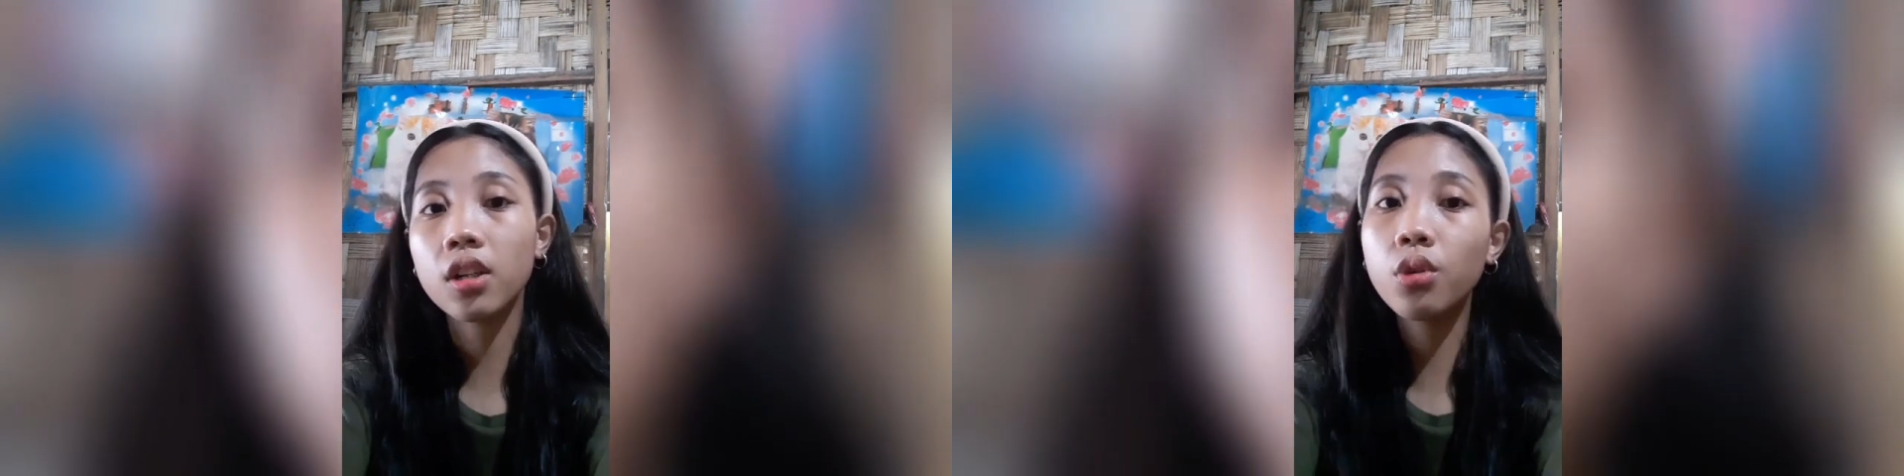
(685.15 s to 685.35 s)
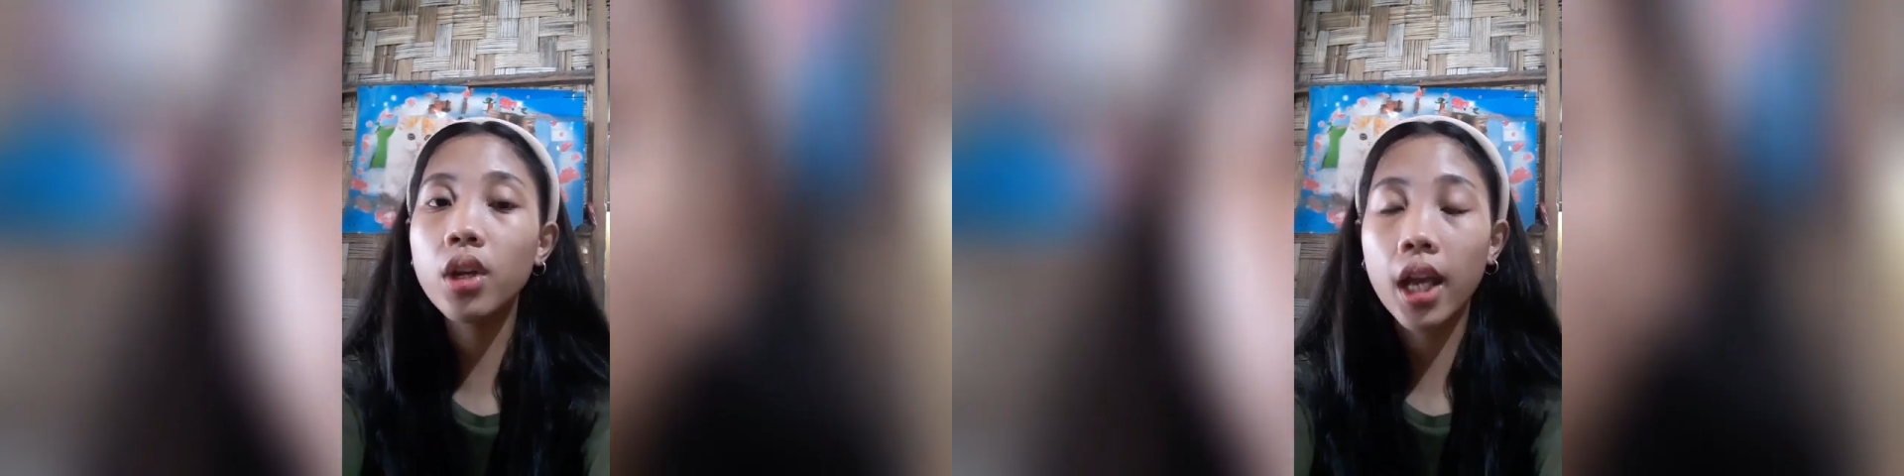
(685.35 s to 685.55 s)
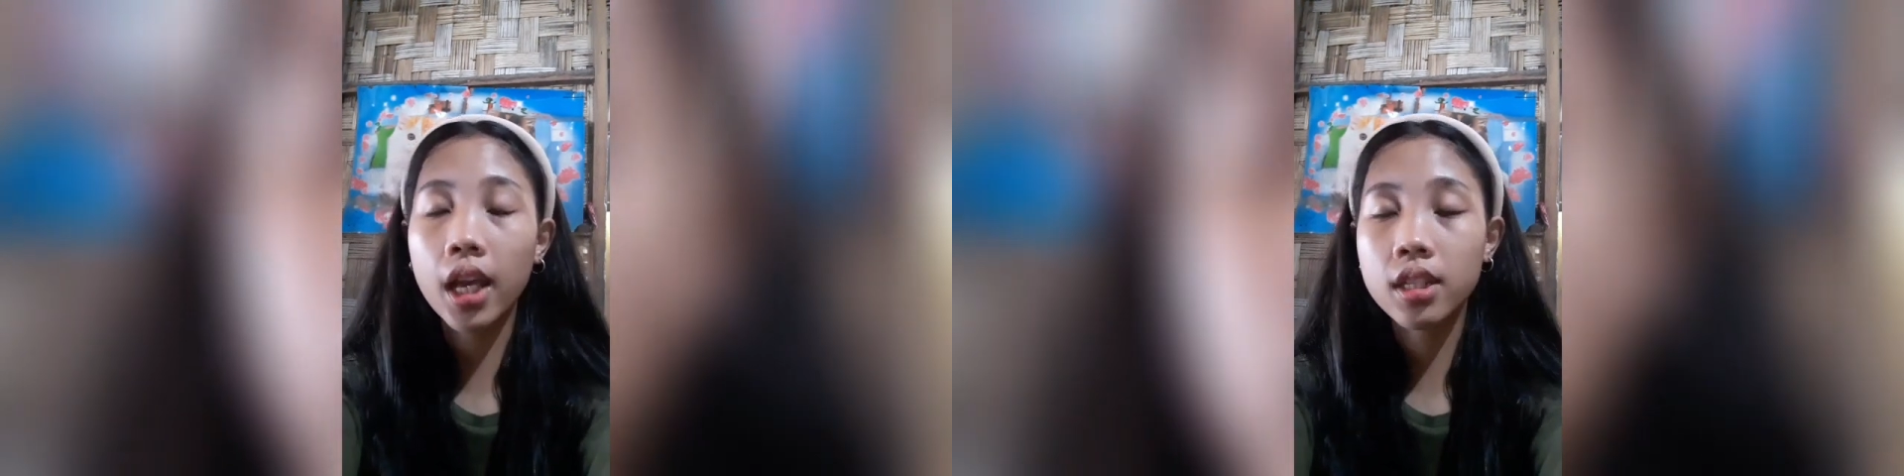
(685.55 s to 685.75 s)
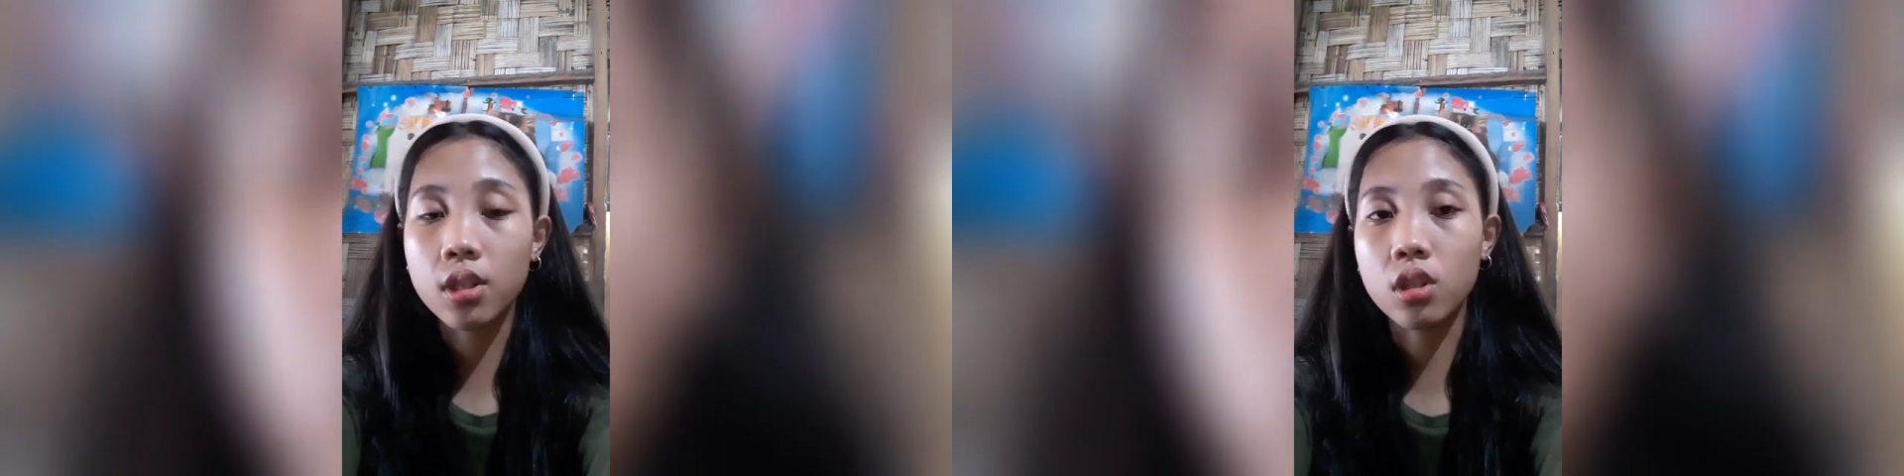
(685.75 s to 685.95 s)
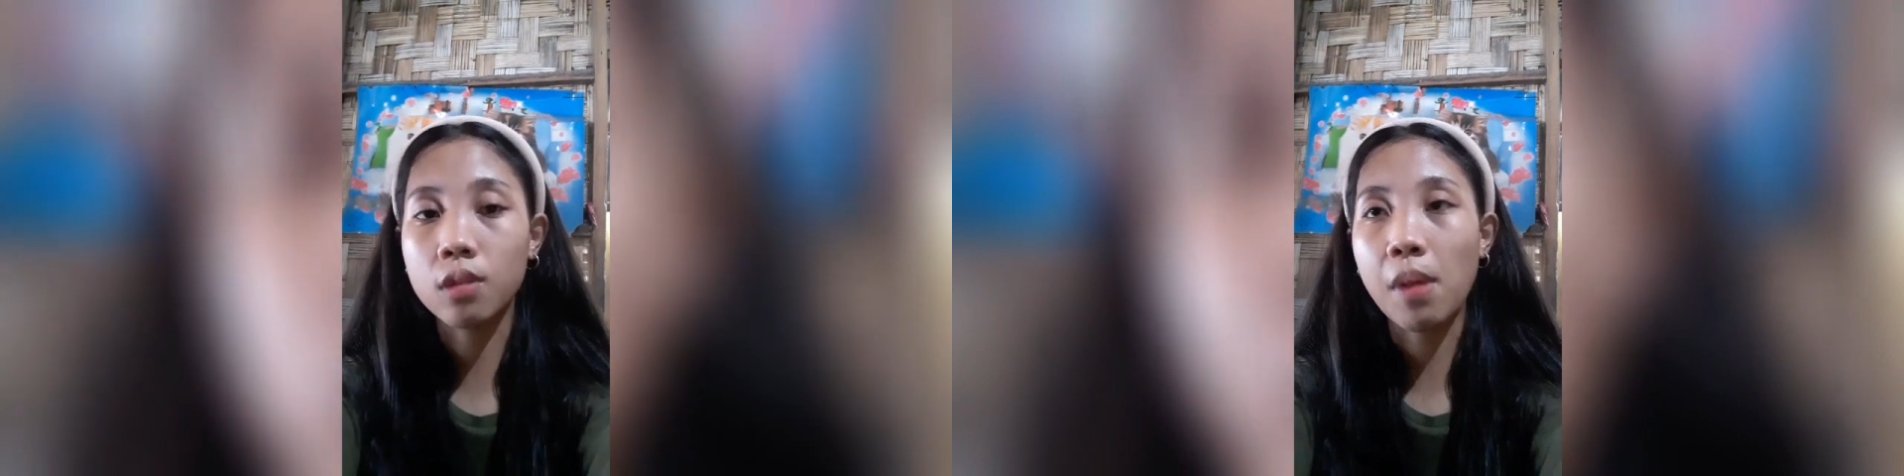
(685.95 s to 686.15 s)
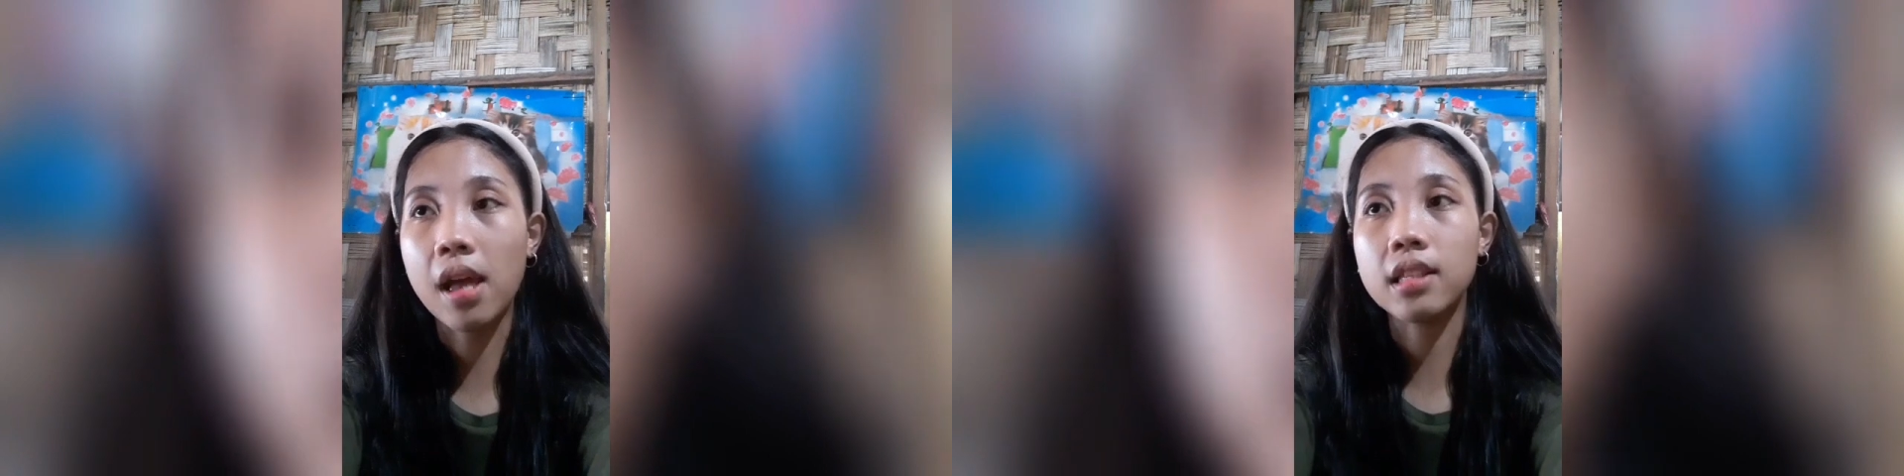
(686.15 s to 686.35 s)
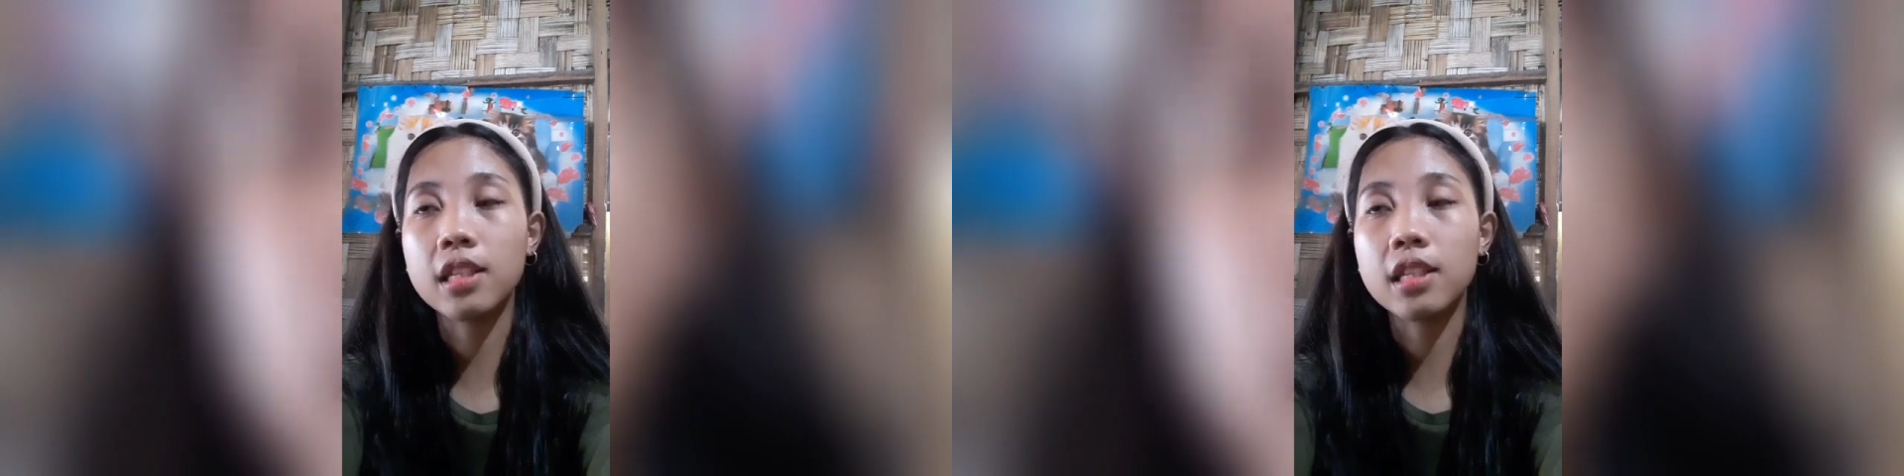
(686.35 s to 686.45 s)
create suspense.